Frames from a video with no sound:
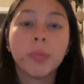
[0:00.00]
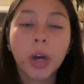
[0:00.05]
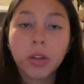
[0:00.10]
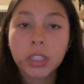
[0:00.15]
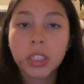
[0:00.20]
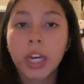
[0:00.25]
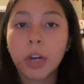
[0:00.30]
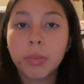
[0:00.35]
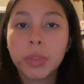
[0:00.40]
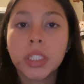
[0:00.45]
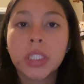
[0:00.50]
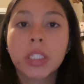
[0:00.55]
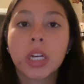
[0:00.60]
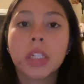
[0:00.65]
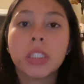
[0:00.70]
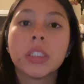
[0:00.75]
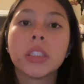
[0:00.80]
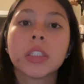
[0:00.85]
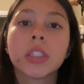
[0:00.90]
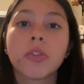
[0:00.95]
Today I'll be
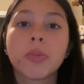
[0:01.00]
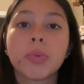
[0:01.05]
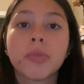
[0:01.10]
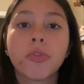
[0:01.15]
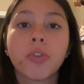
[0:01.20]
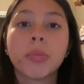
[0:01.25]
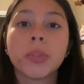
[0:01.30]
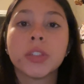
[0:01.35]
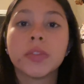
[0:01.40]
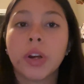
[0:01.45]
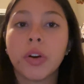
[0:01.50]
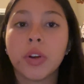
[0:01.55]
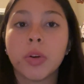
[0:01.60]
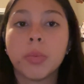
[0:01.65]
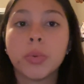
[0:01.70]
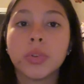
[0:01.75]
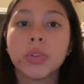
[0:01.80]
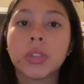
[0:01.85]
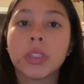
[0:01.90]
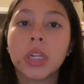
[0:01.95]
discussing several performance
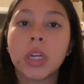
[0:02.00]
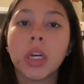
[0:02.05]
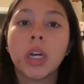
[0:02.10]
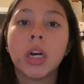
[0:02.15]
variables,